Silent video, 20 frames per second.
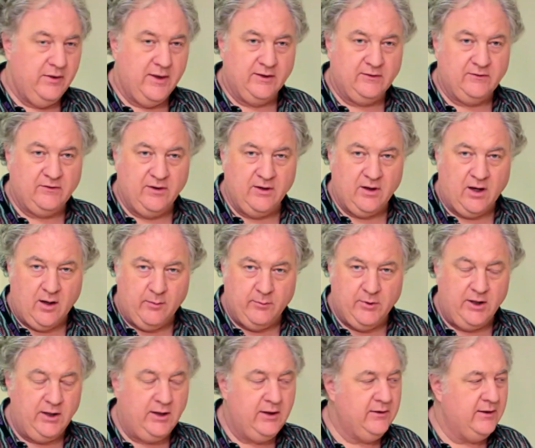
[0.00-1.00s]
that's the
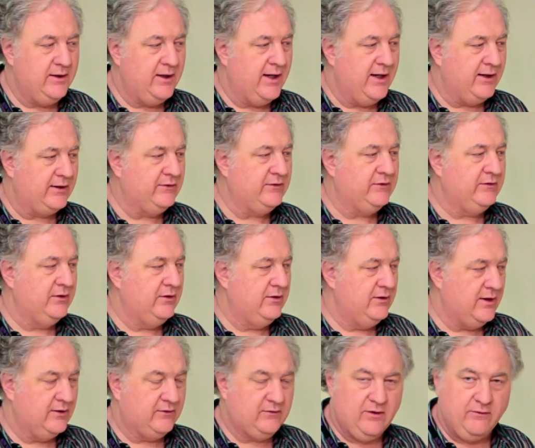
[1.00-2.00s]
Omni, the X,
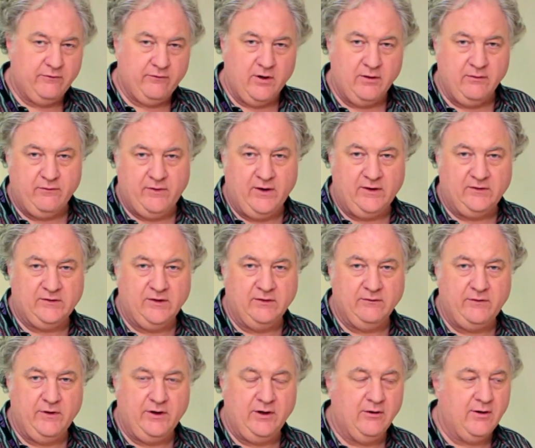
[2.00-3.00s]
that's the front facing
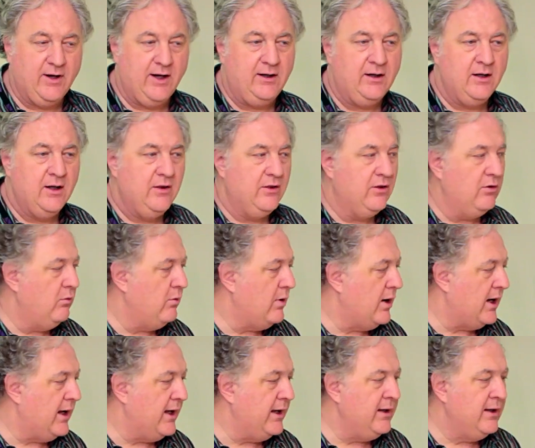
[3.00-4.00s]
figure eight, the
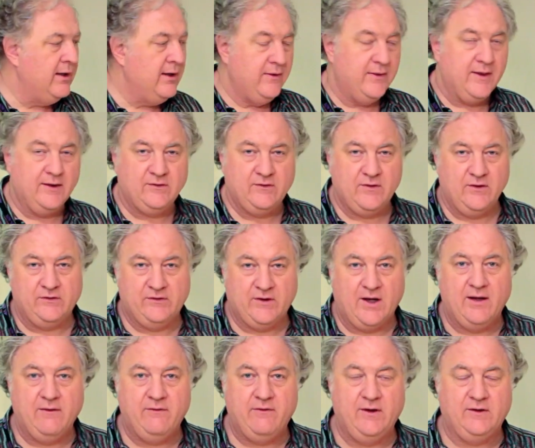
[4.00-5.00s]
Y, that's the
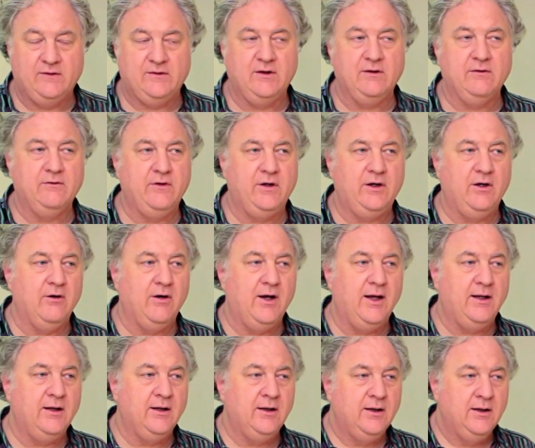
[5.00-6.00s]
side facing figure
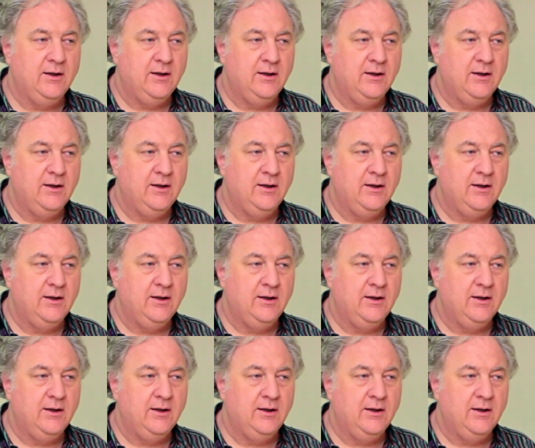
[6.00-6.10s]
eight.